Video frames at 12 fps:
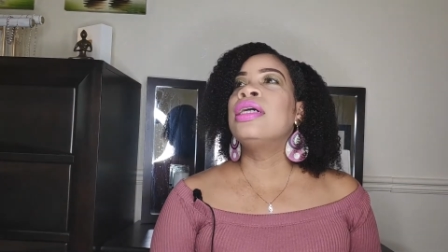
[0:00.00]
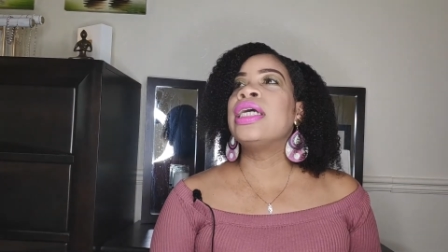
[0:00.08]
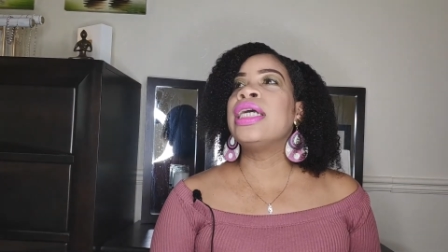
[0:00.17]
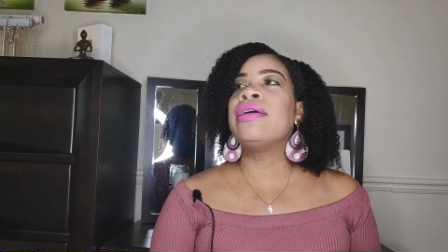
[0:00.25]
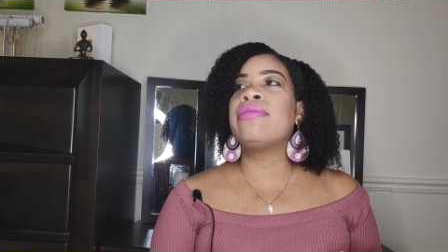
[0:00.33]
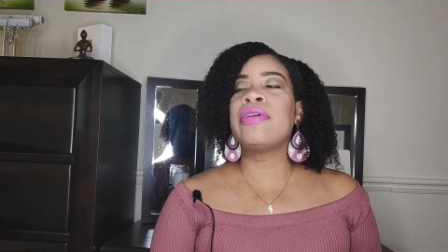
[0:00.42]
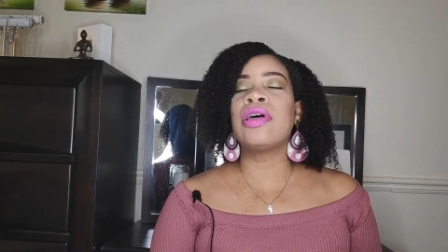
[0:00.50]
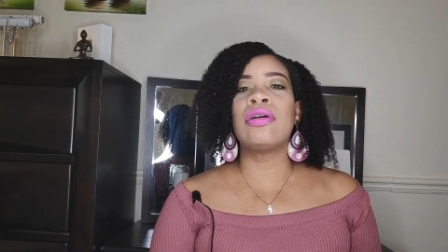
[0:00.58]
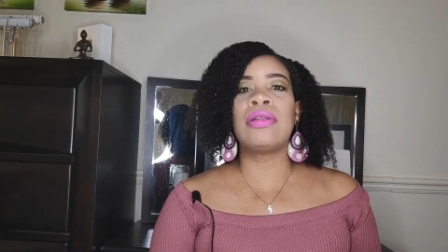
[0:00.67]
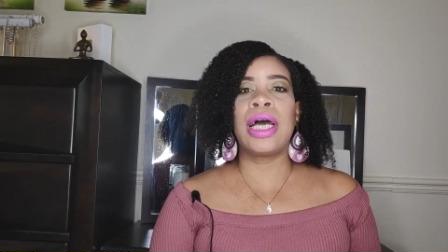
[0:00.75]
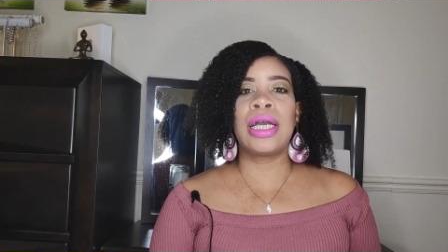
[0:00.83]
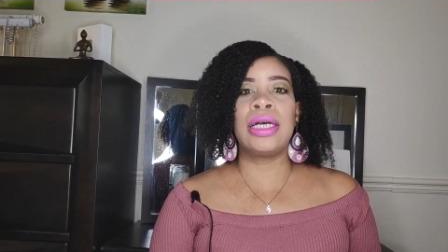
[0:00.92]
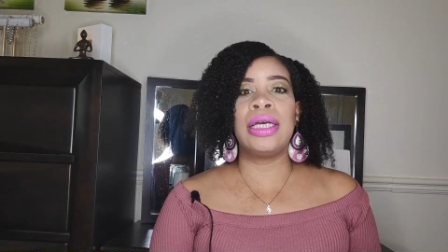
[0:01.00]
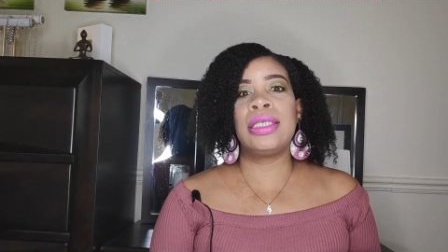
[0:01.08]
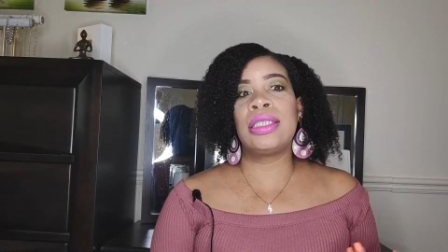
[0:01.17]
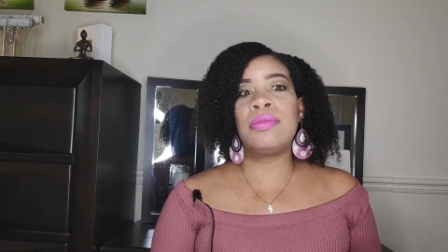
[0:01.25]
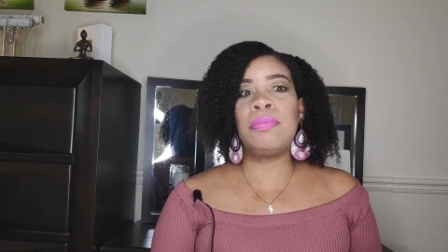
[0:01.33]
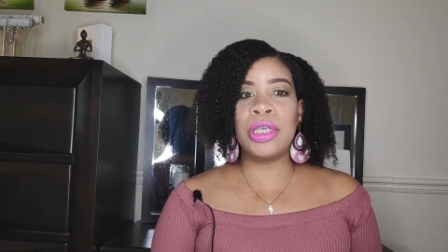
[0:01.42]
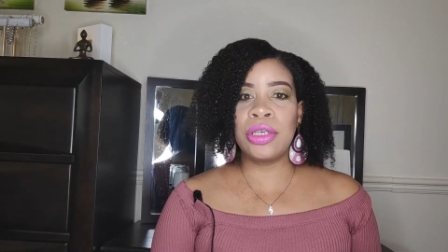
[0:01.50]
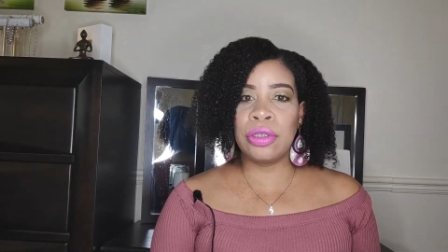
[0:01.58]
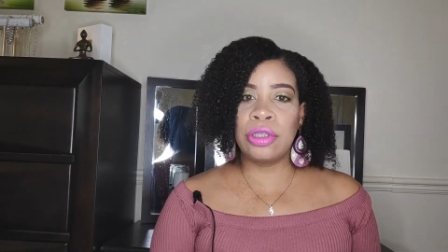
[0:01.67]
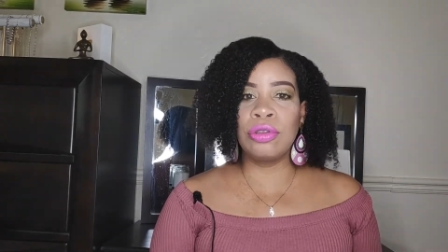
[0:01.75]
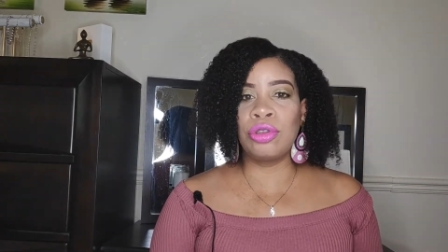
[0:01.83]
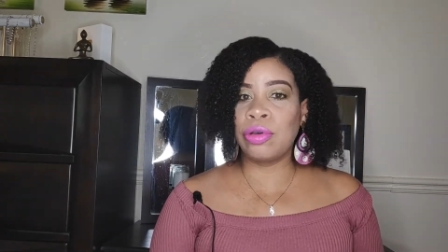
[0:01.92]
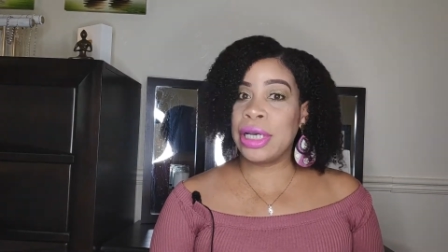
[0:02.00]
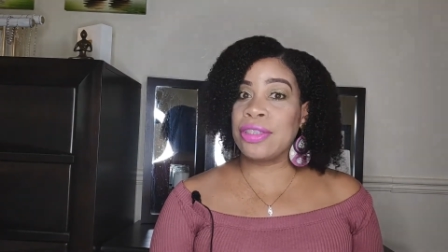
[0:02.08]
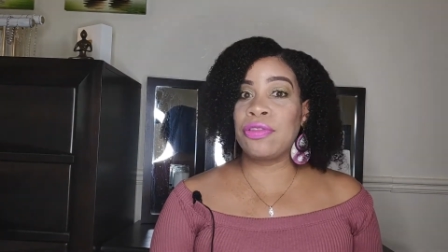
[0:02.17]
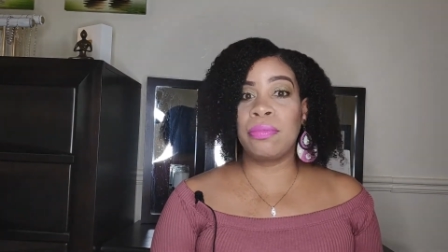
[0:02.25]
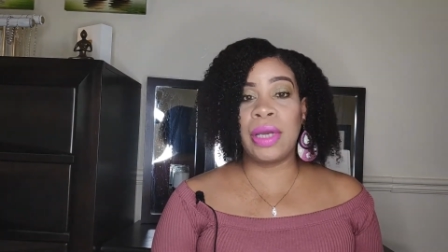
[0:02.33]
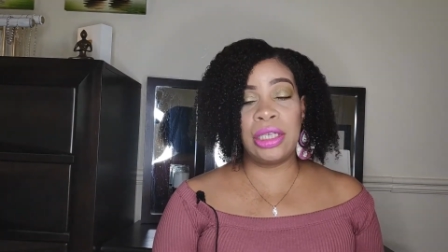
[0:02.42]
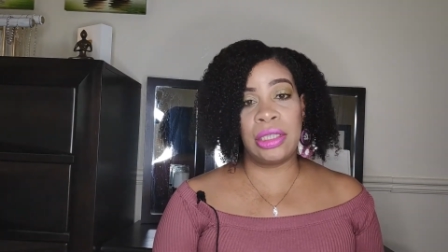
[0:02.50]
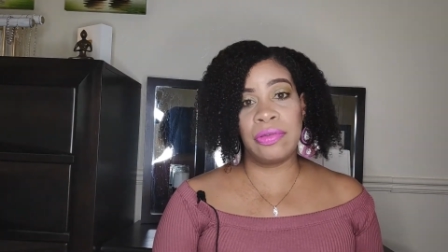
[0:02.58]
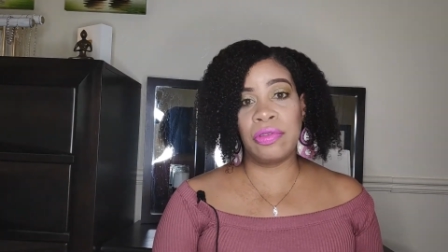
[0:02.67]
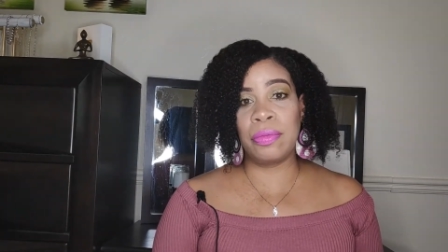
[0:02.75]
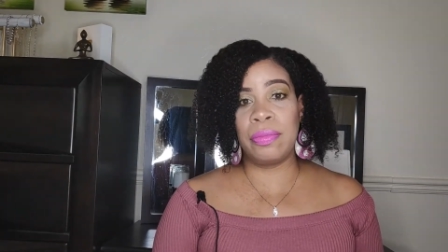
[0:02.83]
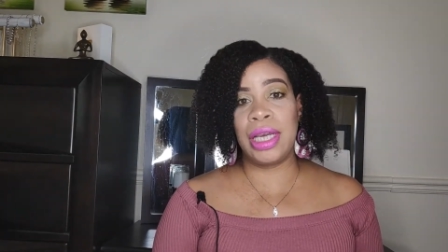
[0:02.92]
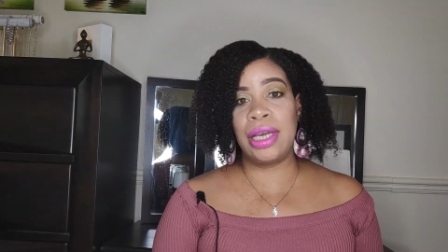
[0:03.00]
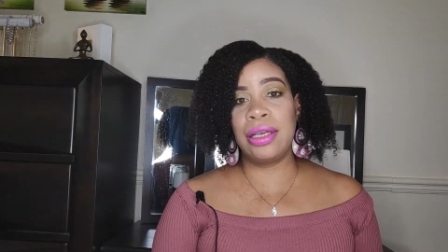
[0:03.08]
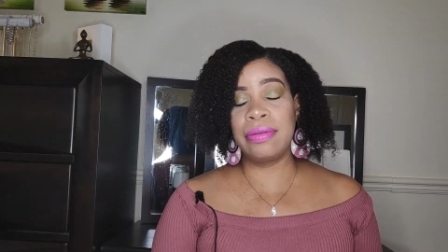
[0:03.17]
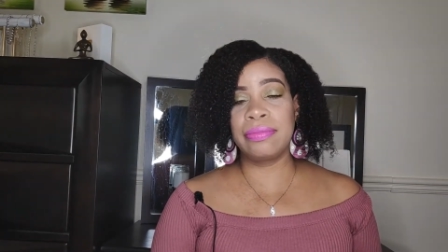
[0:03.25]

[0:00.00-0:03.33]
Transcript: it felt like a spiritual transformation for me.